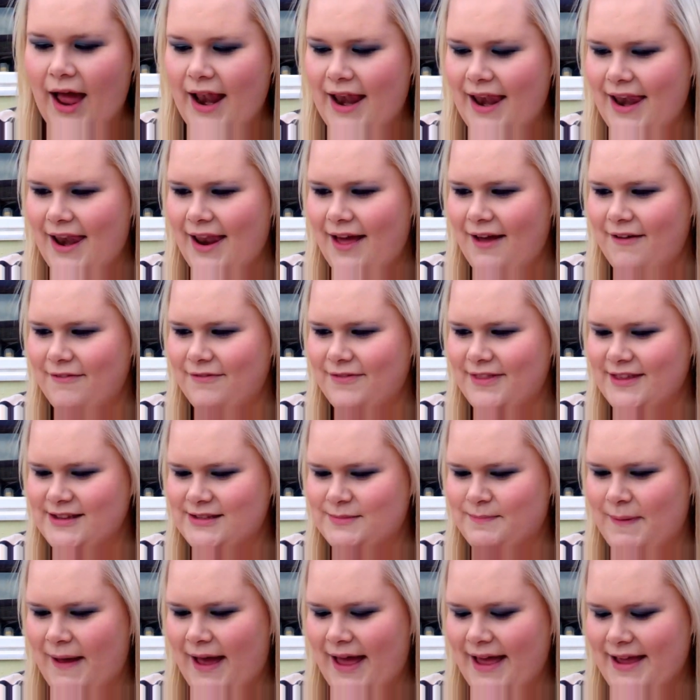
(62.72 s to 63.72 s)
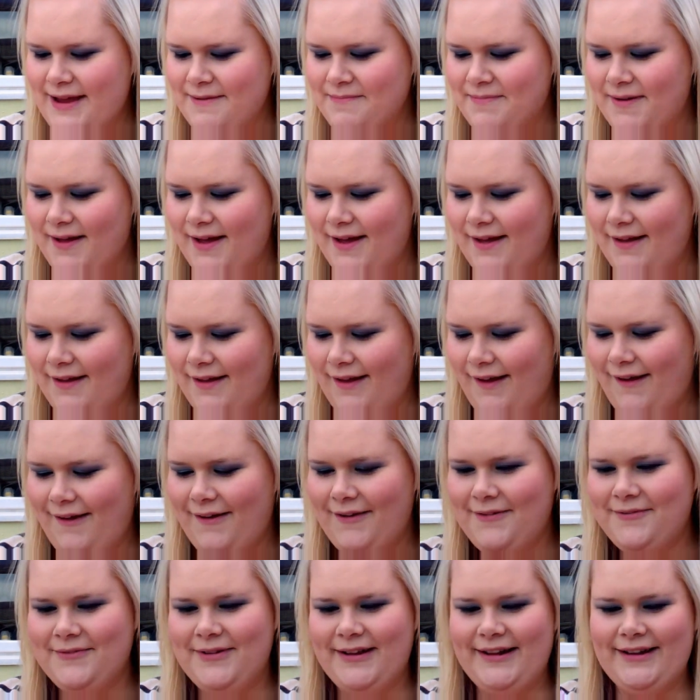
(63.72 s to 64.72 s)
I love this paper.
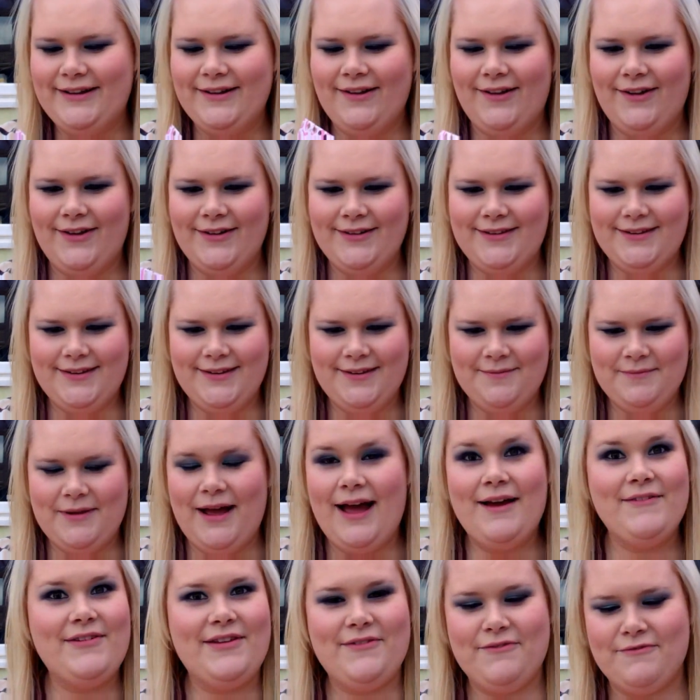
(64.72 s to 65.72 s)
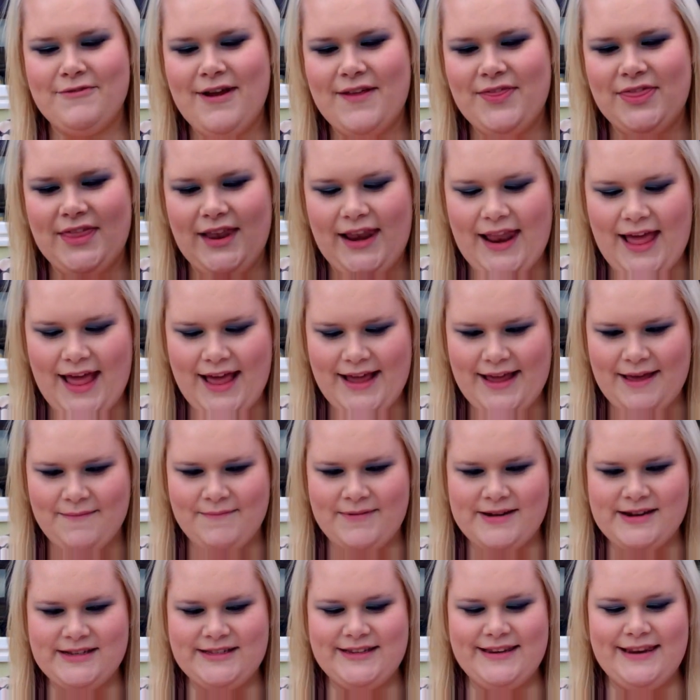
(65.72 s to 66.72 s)
Oh my god, I haven't even read the letter yet,
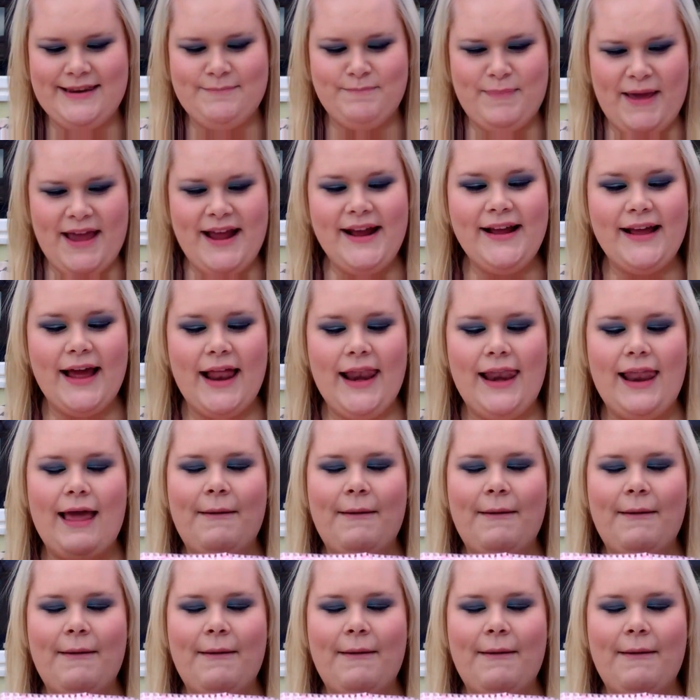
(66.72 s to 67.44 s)
but it's pink